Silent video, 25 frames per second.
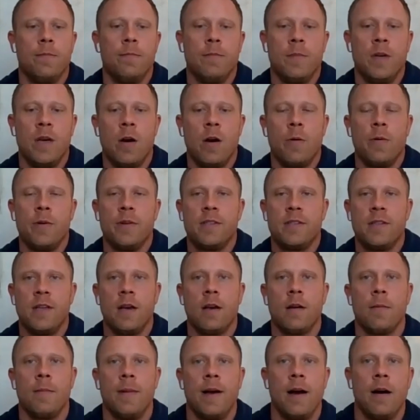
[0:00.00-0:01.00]
you always
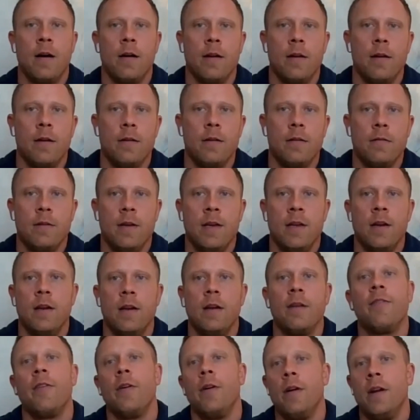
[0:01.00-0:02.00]
think about it
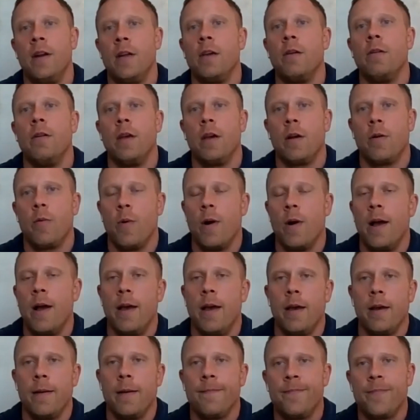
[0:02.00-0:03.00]
in a unique way.